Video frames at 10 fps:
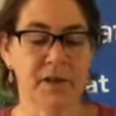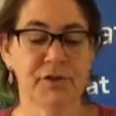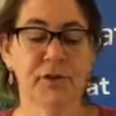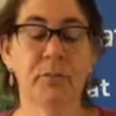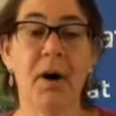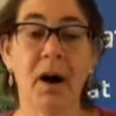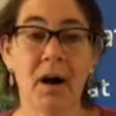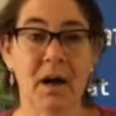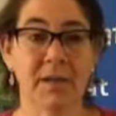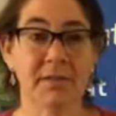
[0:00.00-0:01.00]

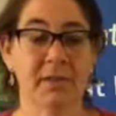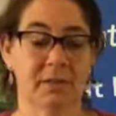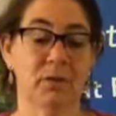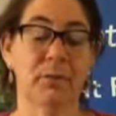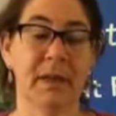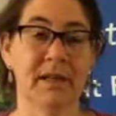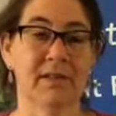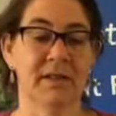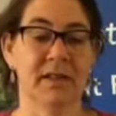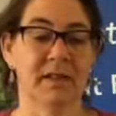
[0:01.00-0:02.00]
DuPont, who
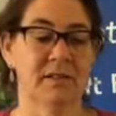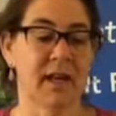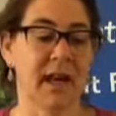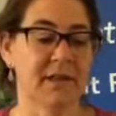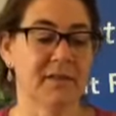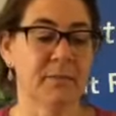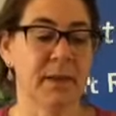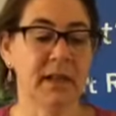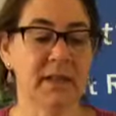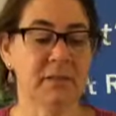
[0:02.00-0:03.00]
makes these, has a
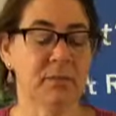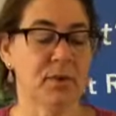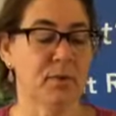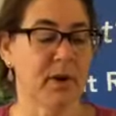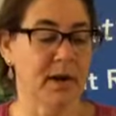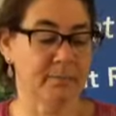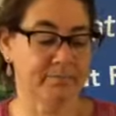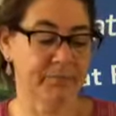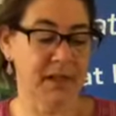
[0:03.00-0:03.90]
mail-in program.